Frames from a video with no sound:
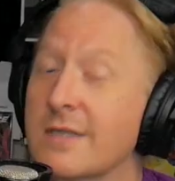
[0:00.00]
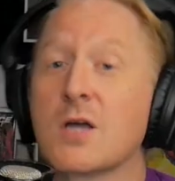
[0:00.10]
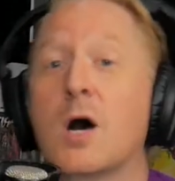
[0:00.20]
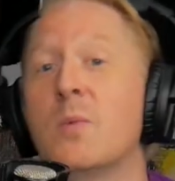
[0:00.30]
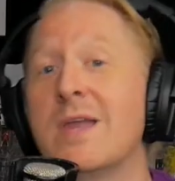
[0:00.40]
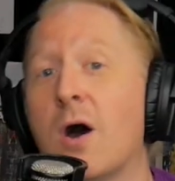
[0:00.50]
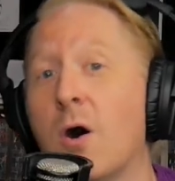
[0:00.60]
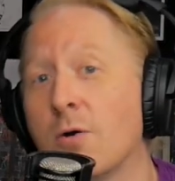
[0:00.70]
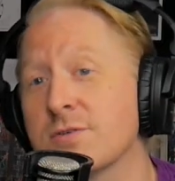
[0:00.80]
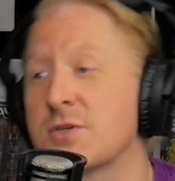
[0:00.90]
Tom, we
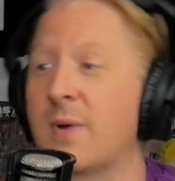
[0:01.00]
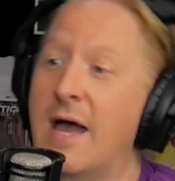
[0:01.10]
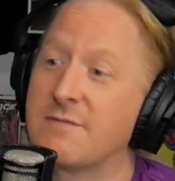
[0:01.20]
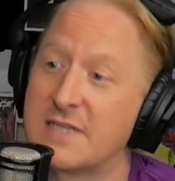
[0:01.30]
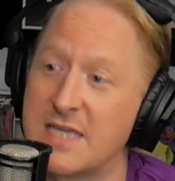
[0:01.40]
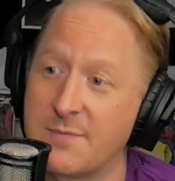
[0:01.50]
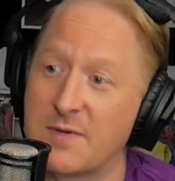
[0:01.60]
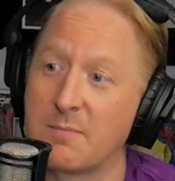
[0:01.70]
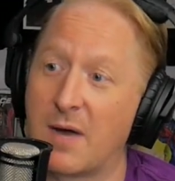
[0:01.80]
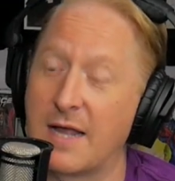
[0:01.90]
also have to keep
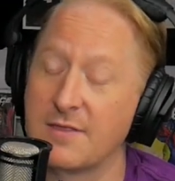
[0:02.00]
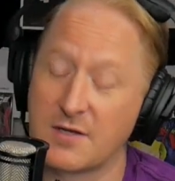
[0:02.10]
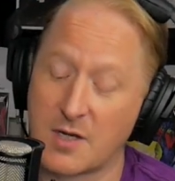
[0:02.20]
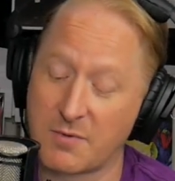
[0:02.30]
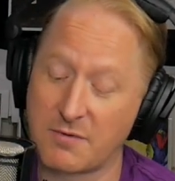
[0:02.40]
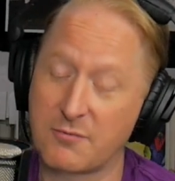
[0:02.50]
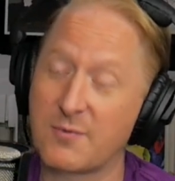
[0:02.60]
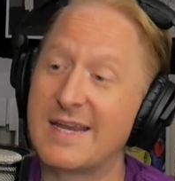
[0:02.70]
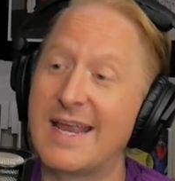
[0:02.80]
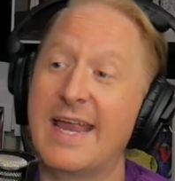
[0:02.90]
in mind that
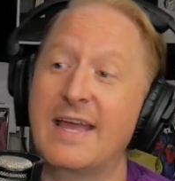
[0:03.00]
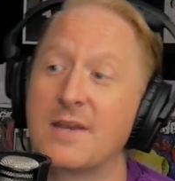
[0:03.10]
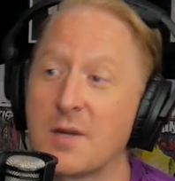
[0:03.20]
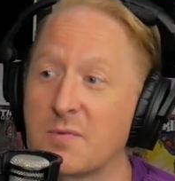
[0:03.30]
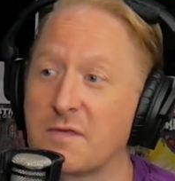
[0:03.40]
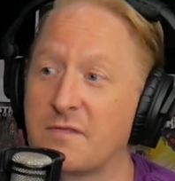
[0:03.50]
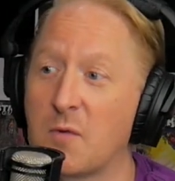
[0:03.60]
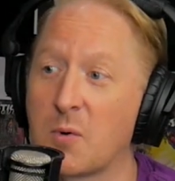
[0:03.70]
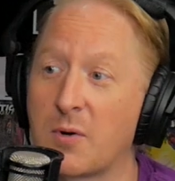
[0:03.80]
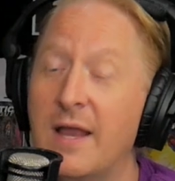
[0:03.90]
#3 and
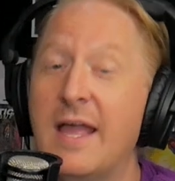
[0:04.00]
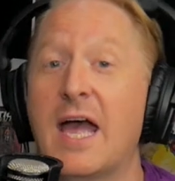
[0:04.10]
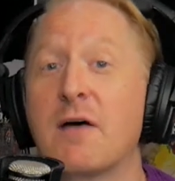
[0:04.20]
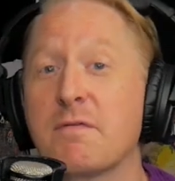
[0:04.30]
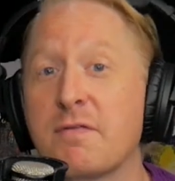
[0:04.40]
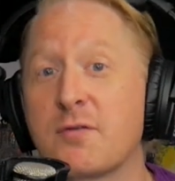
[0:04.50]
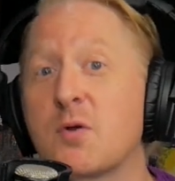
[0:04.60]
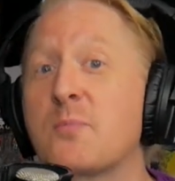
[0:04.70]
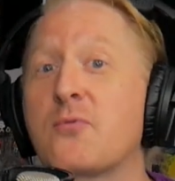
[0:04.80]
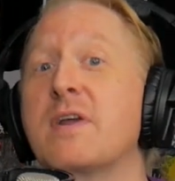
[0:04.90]
#4 have
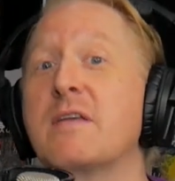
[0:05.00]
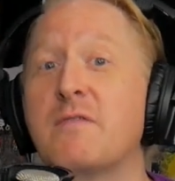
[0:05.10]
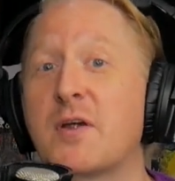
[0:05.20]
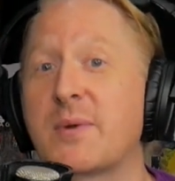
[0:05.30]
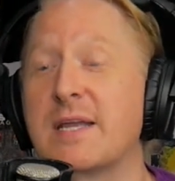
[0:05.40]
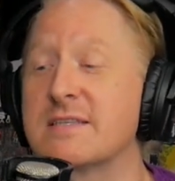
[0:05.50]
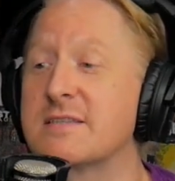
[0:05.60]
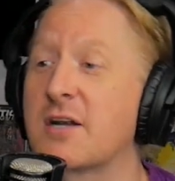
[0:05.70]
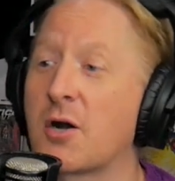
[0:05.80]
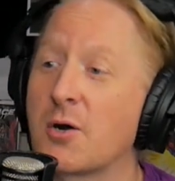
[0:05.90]
third print variants
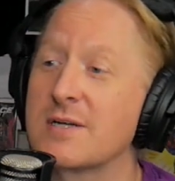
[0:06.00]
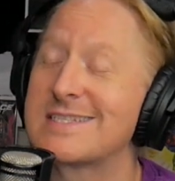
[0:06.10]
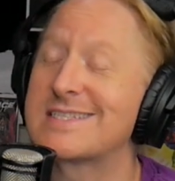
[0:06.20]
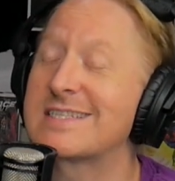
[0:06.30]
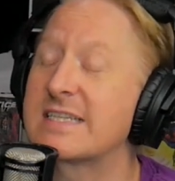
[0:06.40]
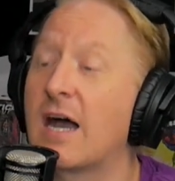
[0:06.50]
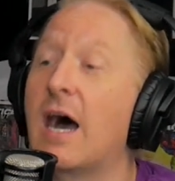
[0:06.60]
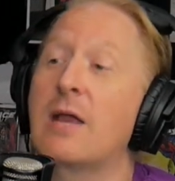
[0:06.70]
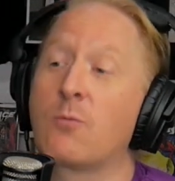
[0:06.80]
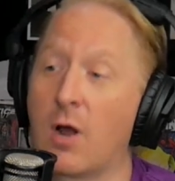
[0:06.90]
that are
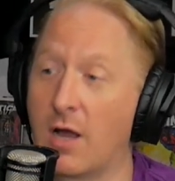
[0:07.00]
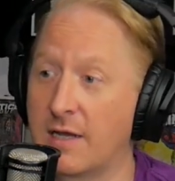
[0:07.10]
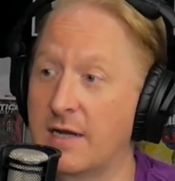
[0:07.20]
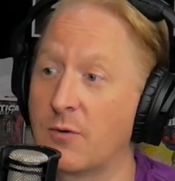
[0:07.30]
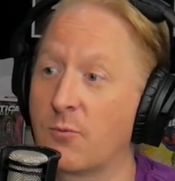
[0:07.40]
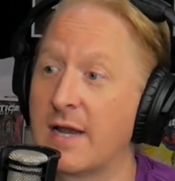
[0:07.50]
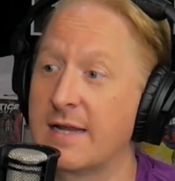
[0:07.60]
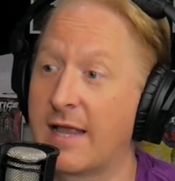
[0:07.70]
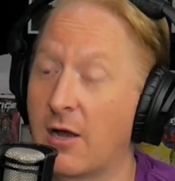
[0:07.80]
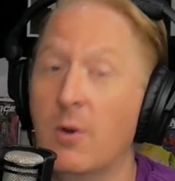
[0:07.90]
skyrocketing right
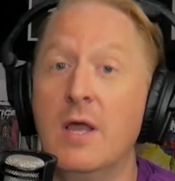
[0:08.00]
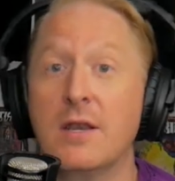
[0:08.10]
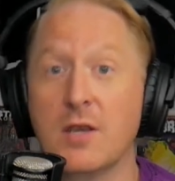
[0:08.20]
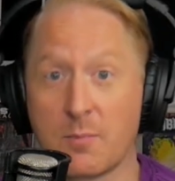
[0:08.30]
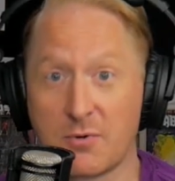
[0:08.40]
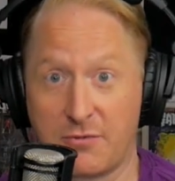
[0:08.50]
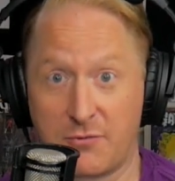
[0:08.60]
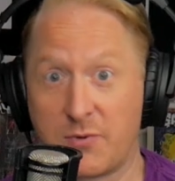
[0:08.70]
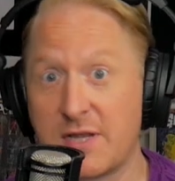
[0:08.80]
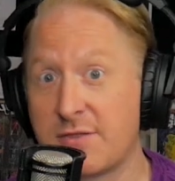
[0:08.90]
now.
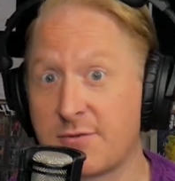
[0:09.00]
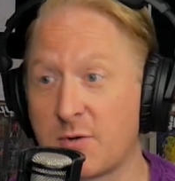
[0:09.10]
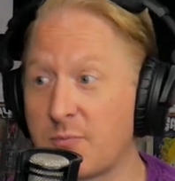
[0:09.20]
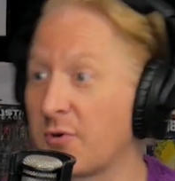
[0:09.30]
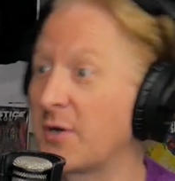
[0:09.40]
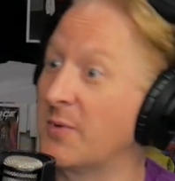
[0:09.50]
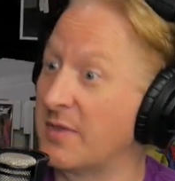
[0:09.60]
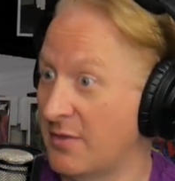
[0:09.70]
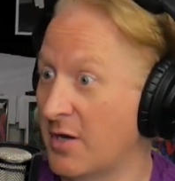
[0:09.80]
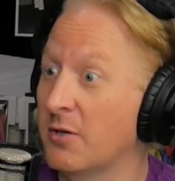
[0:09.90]
#3 third print with
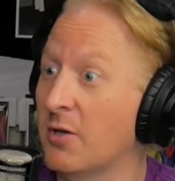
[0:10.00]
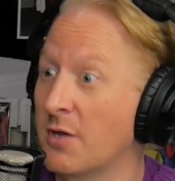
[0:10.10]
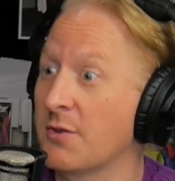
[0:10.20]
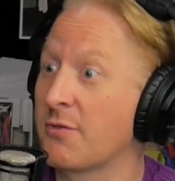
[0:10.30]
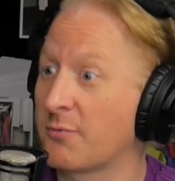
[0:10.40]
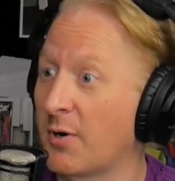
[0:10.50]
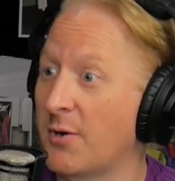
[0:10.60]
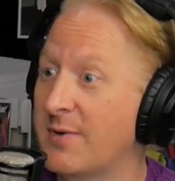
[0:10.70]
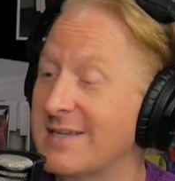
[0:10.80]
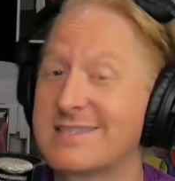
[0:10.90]
Null on the
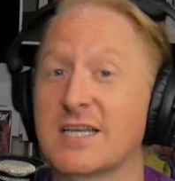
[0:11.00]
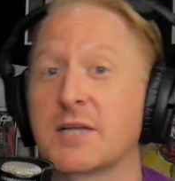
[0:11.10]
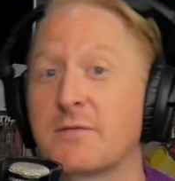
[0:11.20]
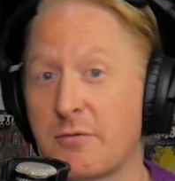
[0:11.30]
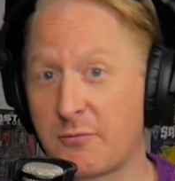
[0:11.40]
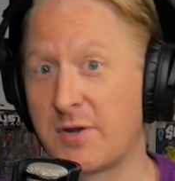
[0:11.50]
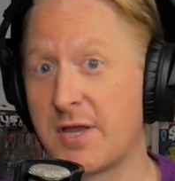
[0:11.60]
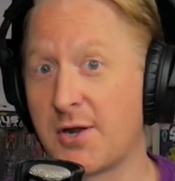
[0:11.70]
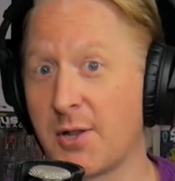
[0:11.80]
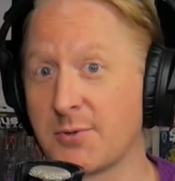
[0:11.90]
throne is selling for
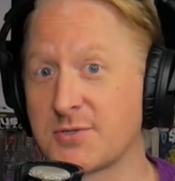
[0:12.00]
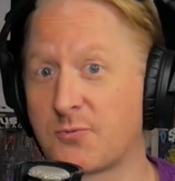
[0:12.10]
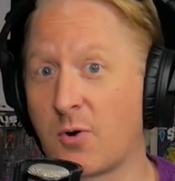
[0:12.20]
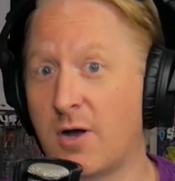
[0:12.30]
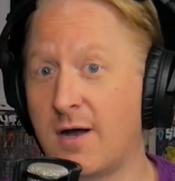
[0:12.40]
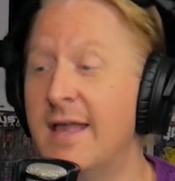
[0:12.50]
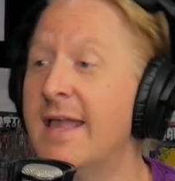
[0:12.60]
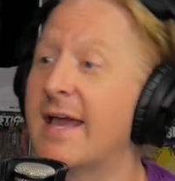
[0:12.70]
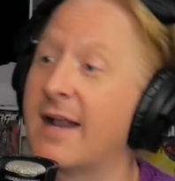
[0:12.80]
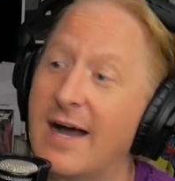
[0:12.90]
$300 raw
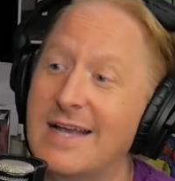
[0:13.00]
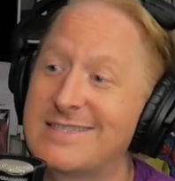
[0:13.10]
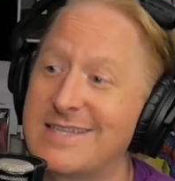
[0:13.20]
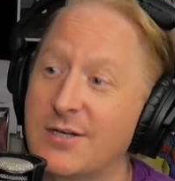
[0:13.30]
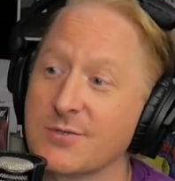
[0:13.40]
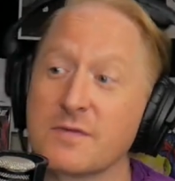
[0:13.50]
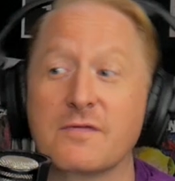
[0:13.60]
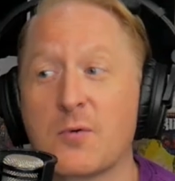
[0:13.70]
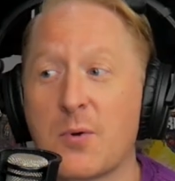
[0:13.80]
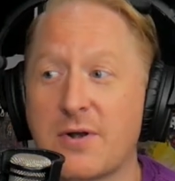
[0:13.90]
and high sales of
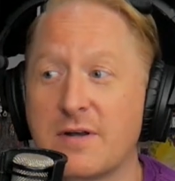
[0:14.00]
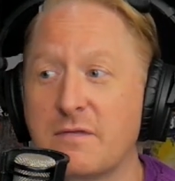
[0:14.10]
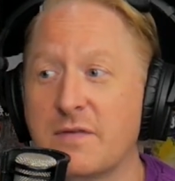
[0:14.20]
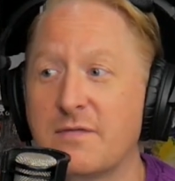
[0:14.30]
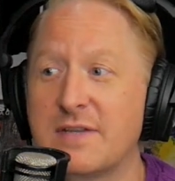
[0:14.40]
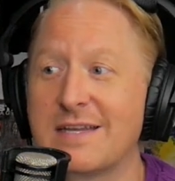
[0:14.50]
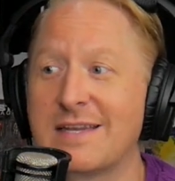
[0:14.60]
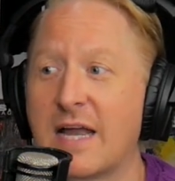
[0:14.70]
$450 at